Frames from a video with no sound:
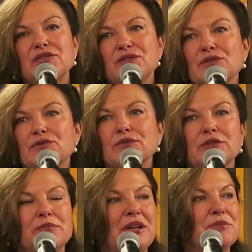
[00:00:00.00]
of us in this
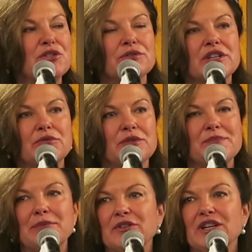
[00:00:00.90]
room, I'm sure, can
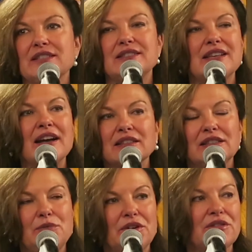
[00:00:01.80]
remember
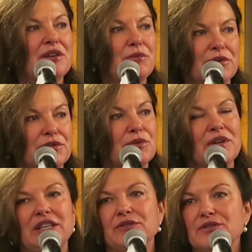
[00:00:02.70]
exactly where they were
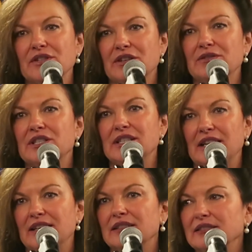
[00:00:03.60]
20 years ago
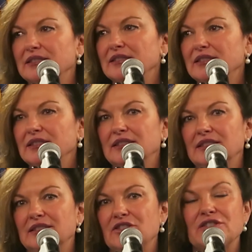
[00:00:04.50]
today.
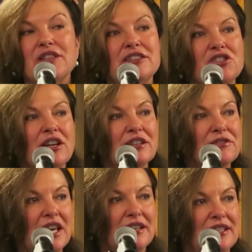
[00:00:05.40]
Just like
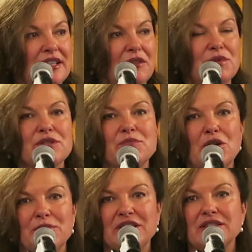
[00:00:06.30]
John F. Kennedy, it was a
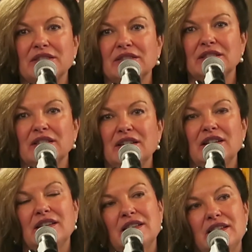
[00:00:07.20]
moment
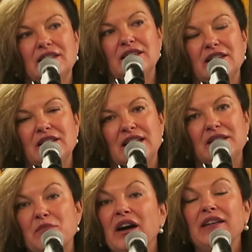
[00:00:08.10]

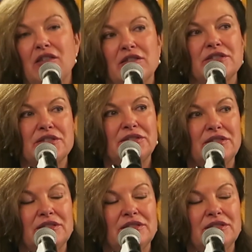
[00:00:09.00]
in my heart,